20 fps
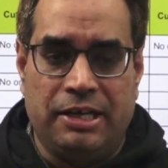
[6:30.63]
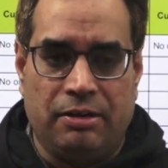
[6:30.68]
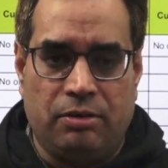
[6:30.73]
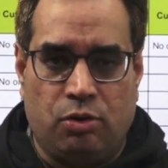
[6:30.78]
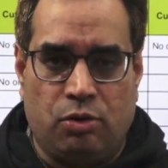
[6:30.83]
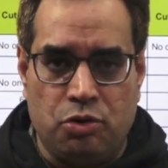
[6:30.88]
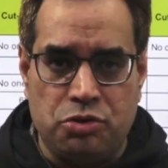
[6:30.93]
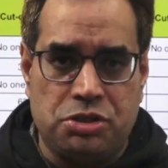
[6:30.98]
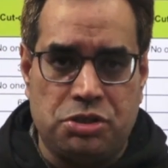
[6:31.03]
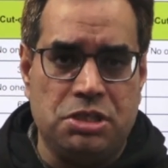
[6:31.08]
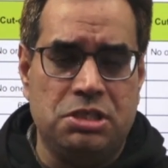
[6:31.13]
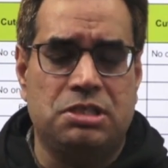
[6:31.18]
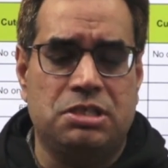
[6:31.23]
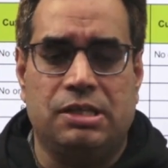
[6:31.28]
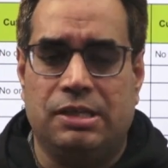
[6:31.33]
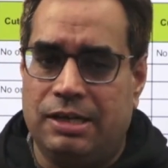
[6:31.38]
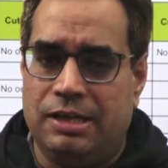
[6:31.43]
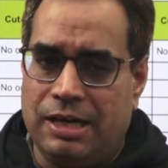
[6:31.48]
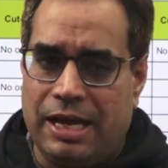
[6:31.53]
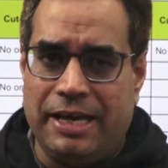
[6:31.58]
questions
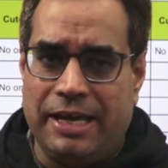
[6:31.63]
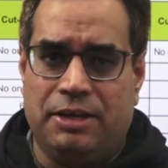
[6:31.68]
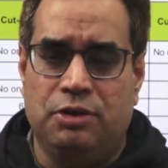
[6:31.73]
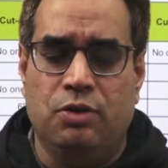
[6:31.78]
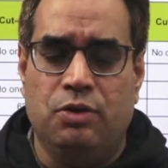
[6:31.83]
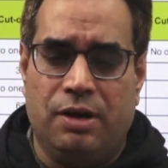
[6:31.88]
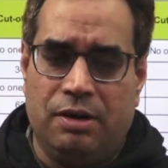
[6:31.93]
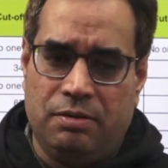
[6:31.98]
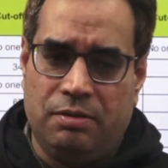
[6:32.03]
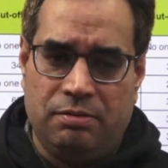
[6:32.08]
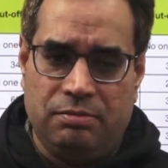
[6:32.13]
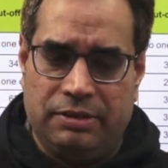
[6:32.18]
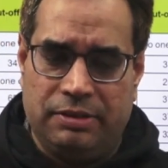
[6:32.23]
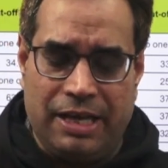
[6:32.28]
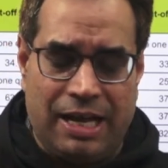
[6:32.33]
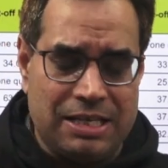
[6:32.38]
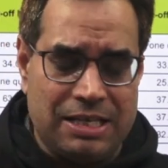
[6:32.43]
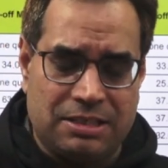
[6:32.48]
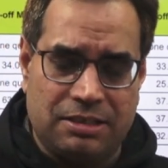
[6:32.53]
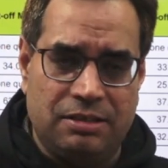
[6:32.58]
like you uh, they
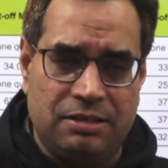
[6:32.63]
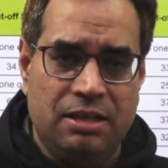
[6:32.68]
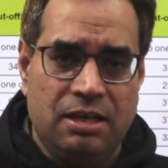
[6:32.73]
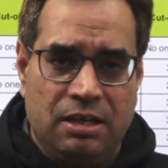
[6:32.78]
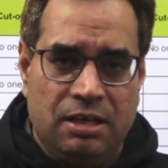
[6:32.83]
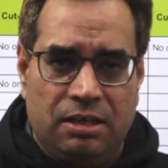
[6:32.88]
ask uh,